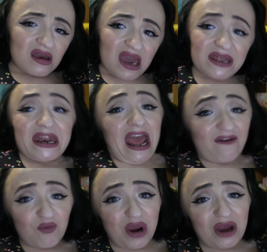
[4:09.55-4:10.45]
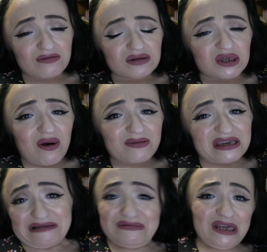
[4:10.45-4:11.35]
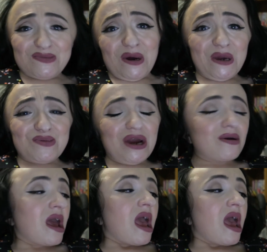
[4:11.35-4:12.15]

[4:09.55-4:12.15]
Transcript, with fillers: I didn't have a brown, so I was like, let's buy a brown.